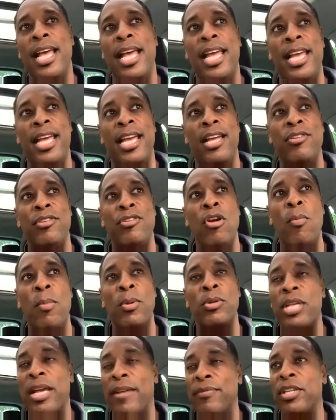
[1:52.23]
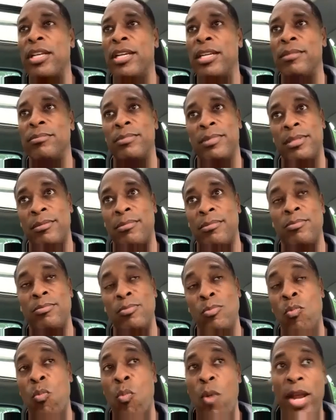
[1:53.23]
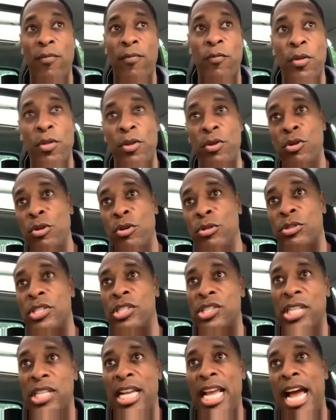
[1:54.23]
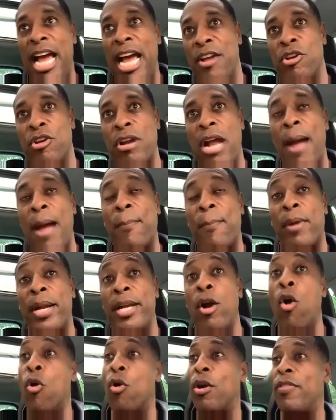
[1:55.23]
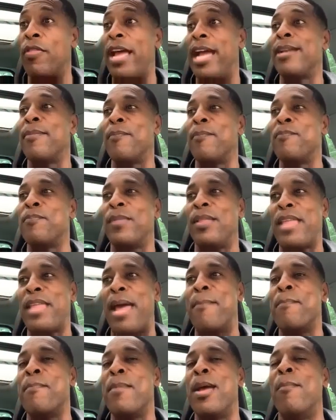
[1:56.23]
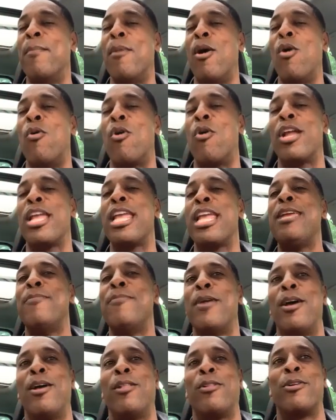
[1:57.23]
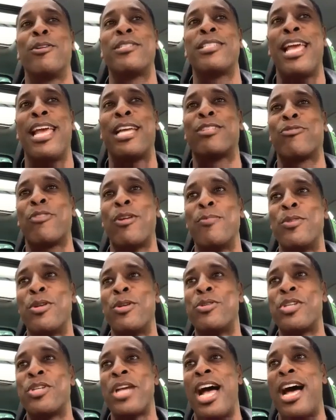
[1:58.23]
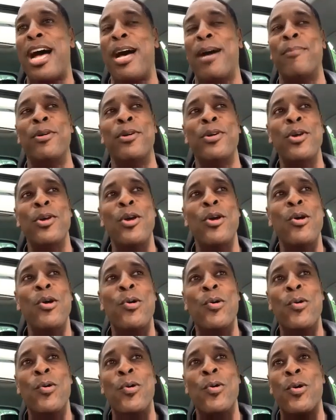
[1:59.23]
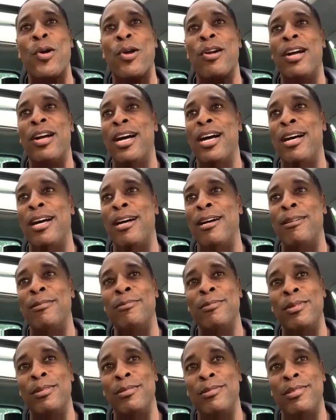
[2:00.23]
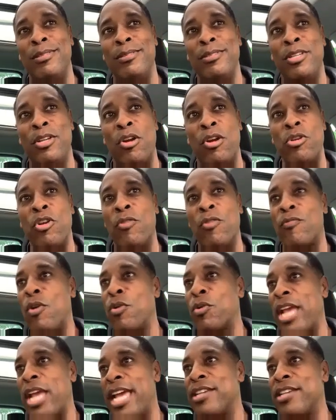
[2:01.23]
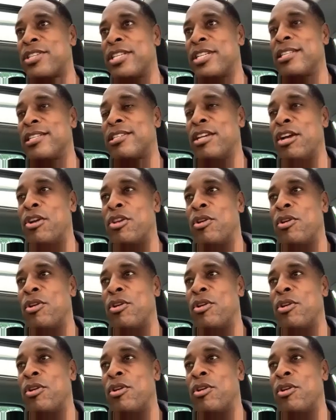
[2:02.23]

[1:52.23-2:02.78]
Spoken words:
And you almost have to wait for the news to see how you're going to operate, or that memo or email or text from your job or your vocation to tell